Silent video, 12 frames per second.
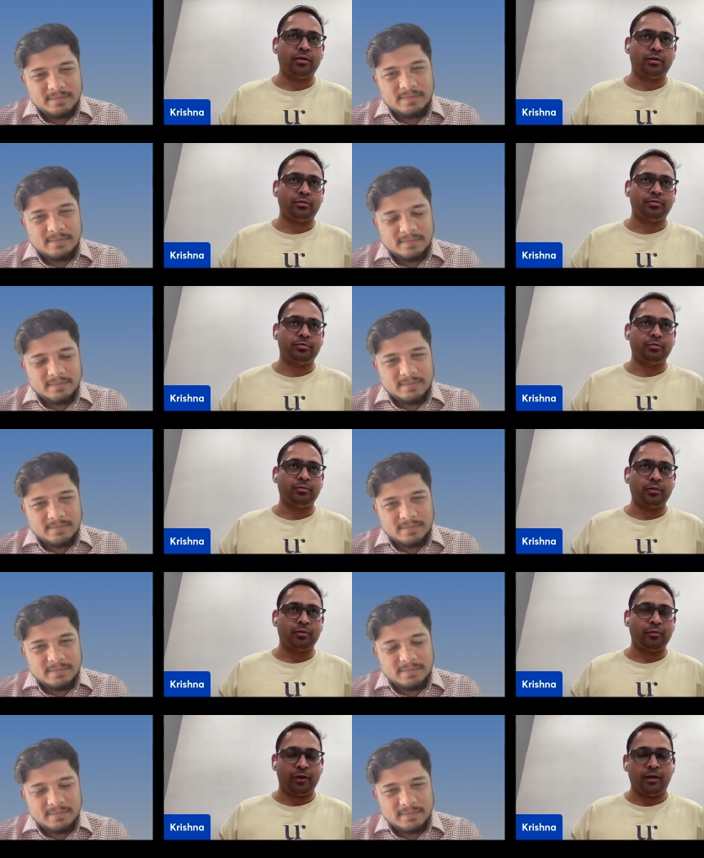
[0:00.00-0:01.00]
Speaker 1: Um,
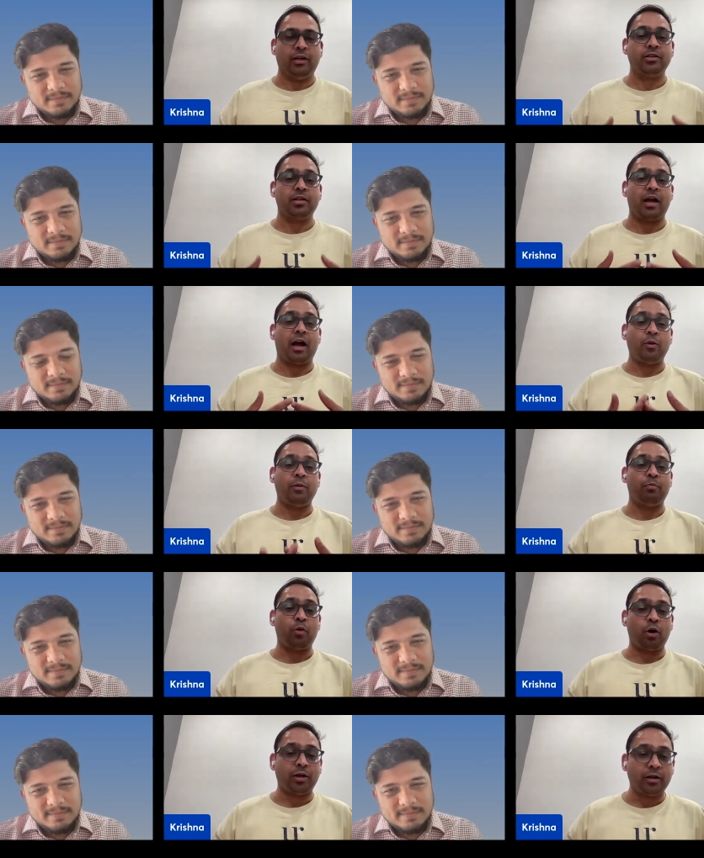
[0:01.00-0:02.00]
it's how
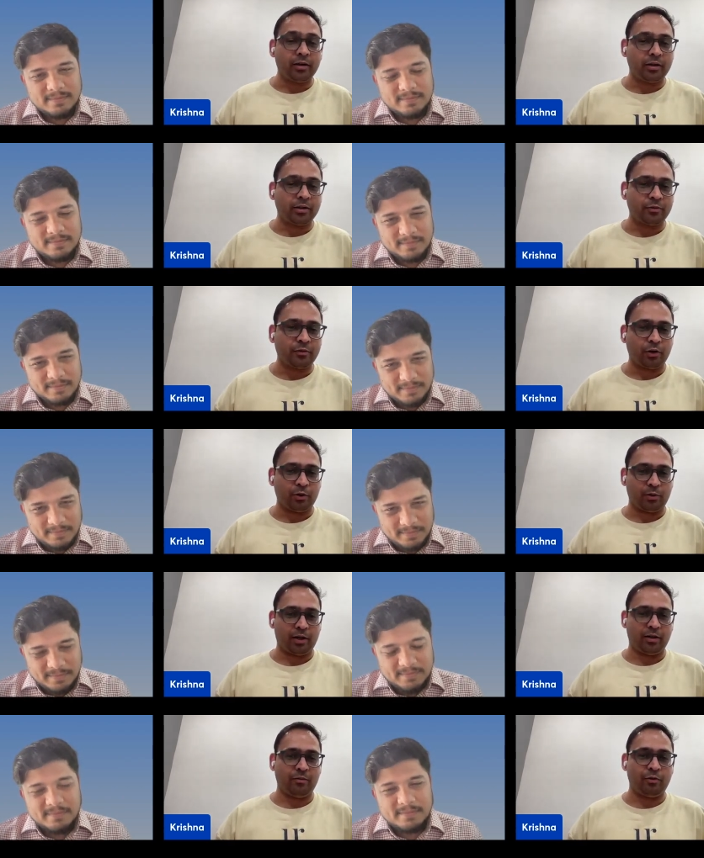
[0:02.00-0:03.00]
important it is for
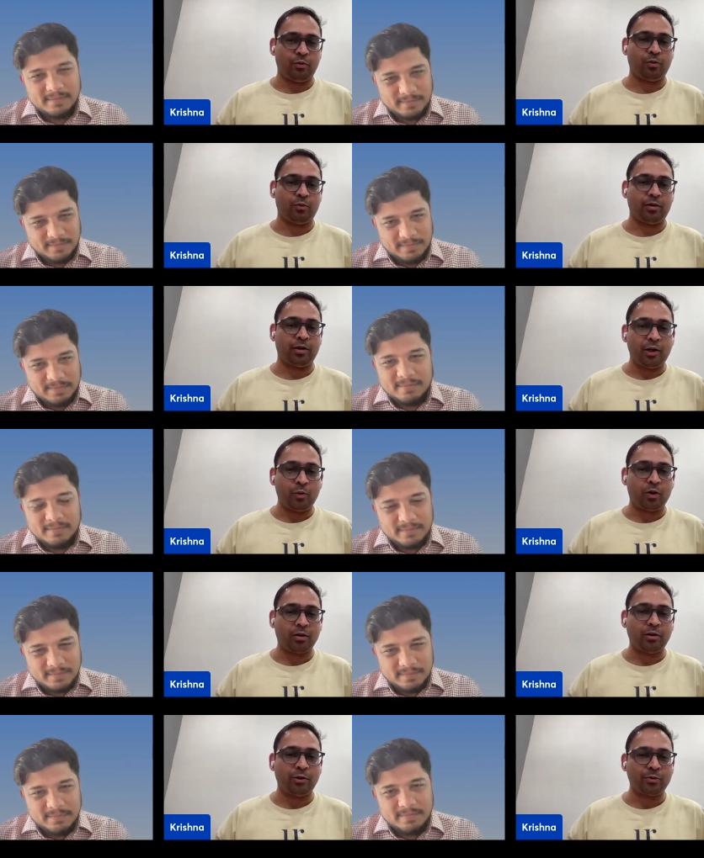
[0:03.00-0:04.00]
you, and if you really
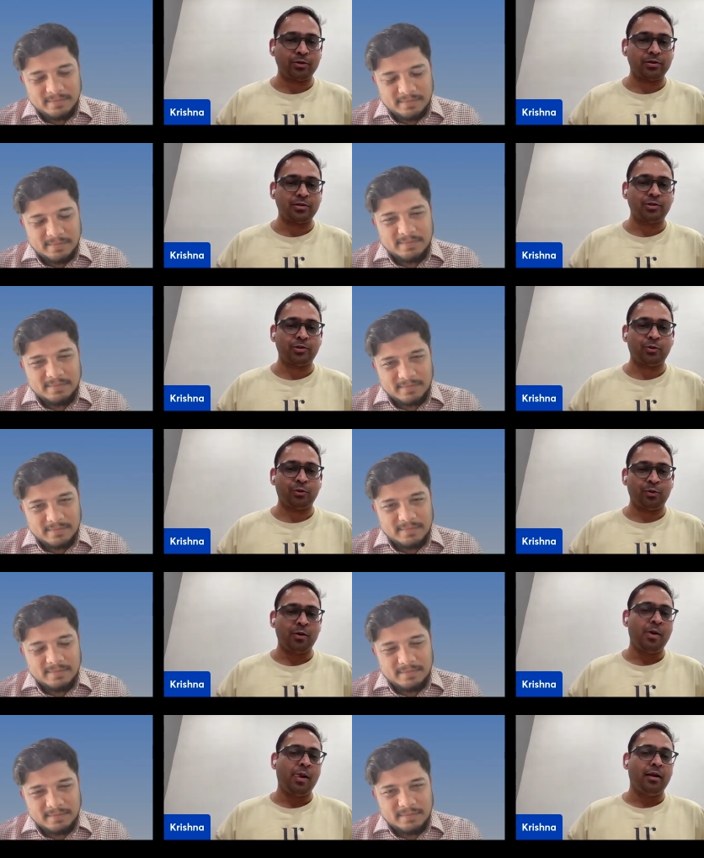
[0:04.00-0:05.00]
want users
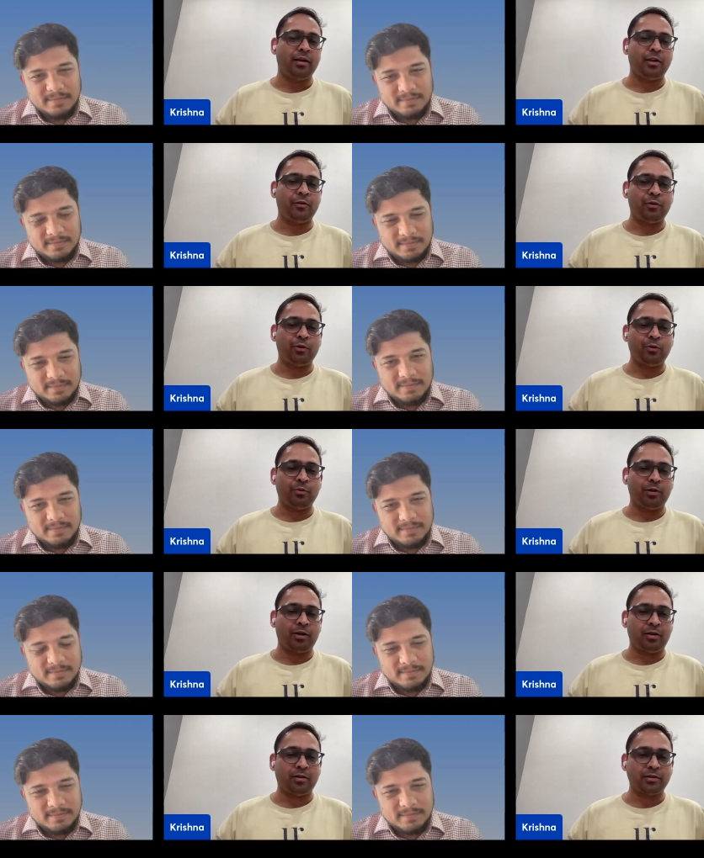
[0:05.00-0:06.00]
to give you
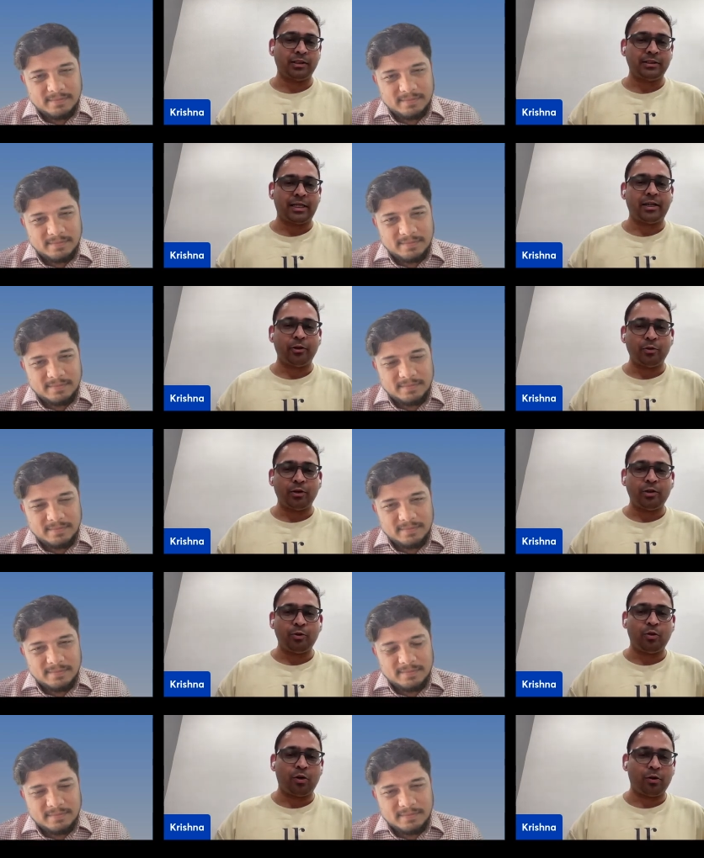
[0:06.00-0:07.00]
uh, CSAT, you
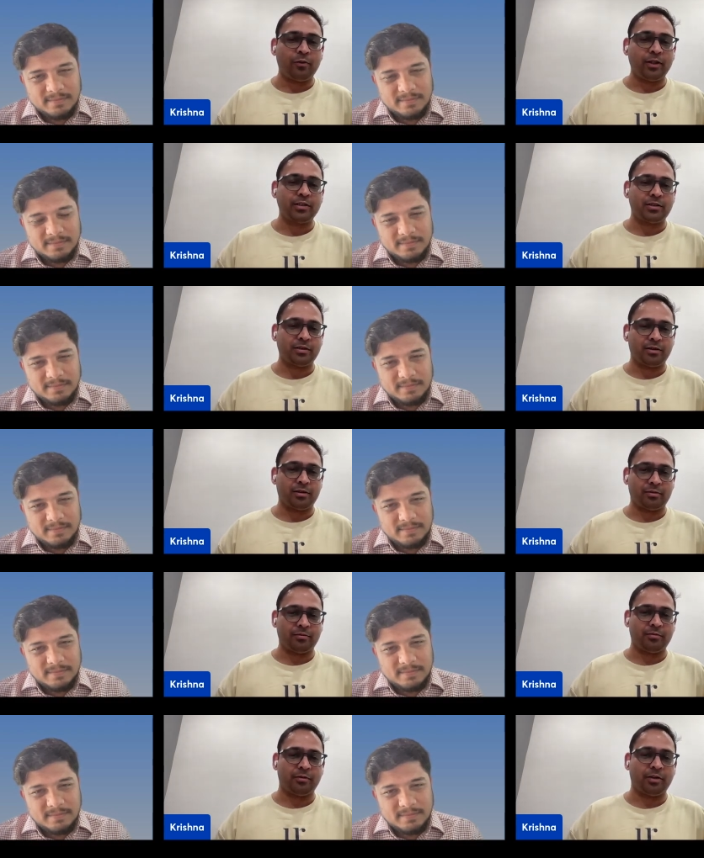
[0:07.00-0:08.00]
need to always
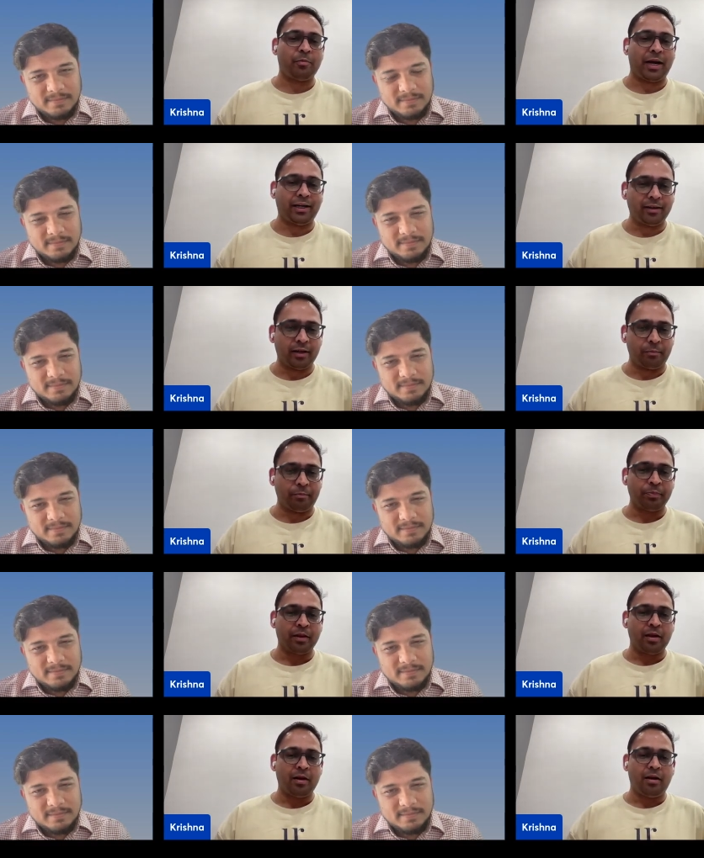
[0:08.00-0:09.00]
uh, remind
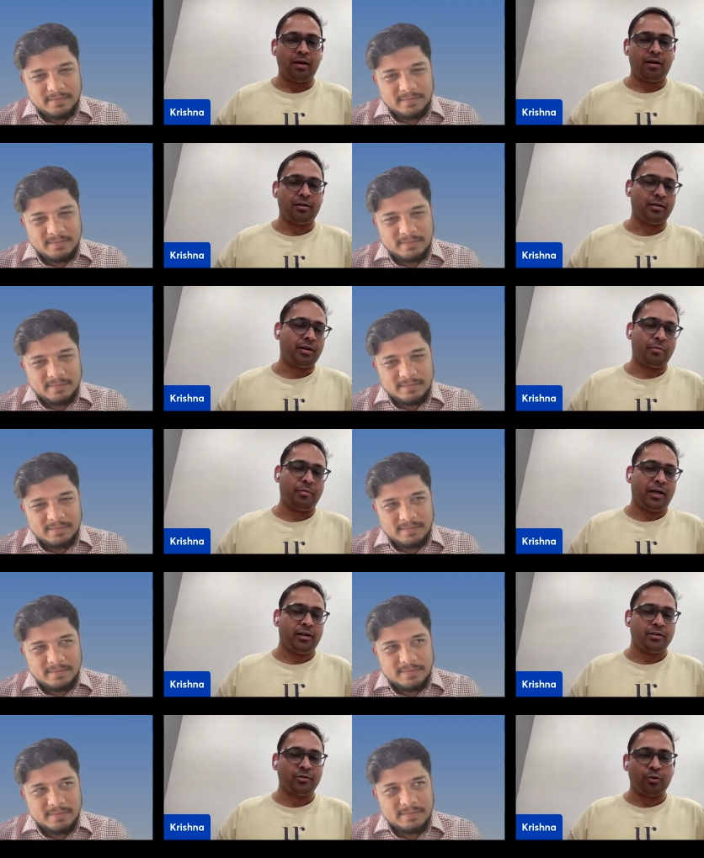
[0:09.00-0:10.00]
them and the
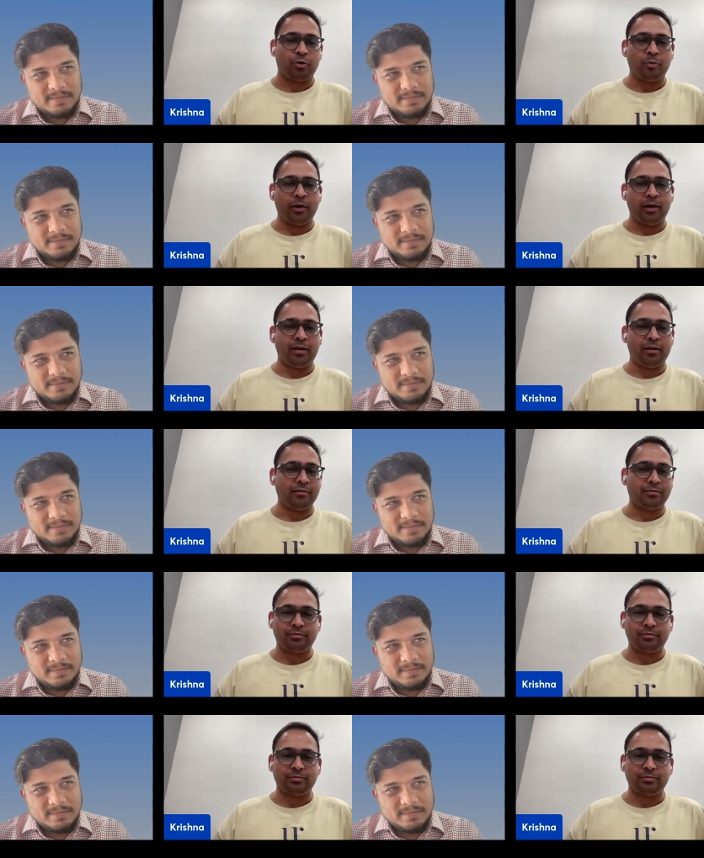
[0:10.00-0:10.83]
reminders could be